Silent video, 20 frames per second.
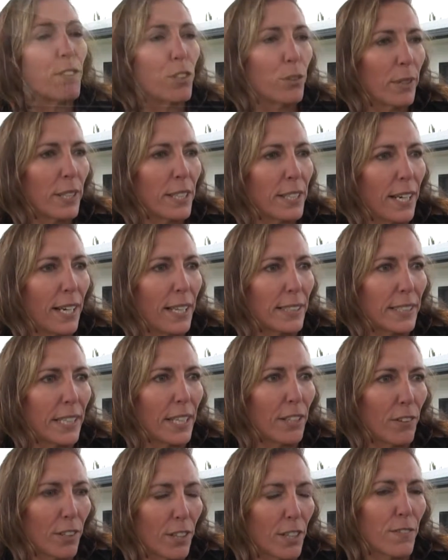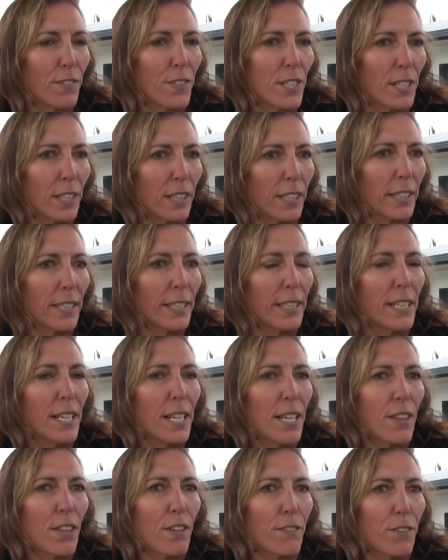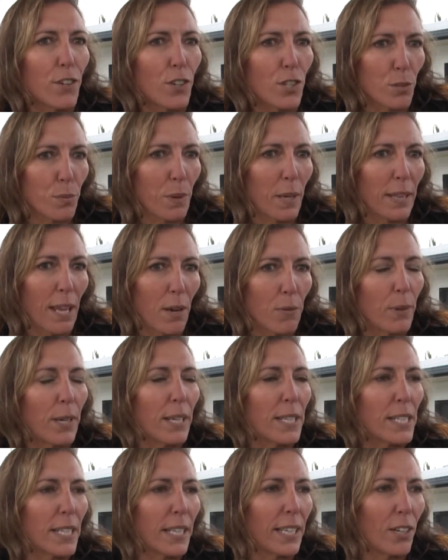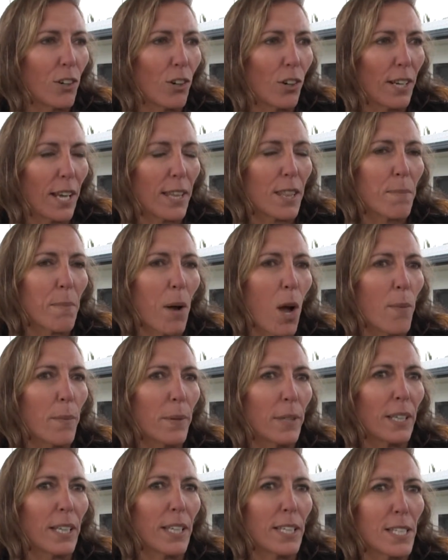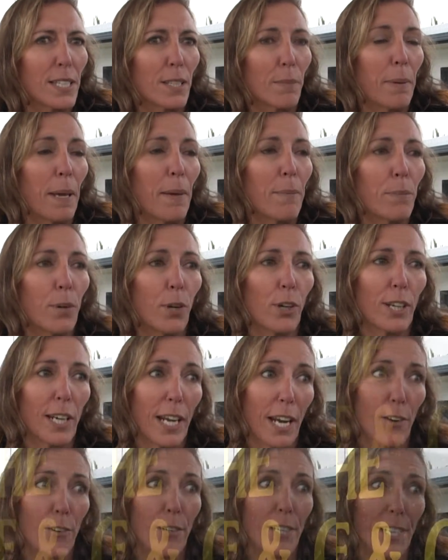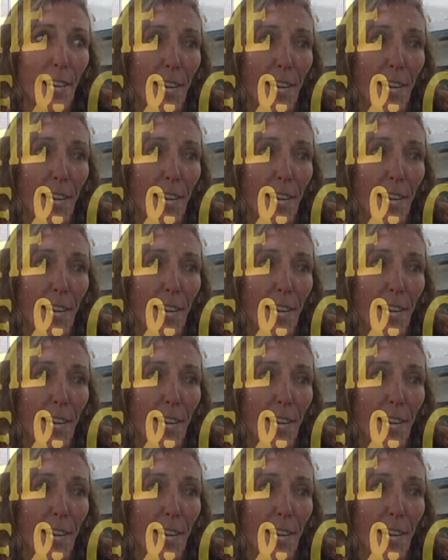viewing decks here at the facility. The first one that we're sitting on at the moment is the Pembroke Kerry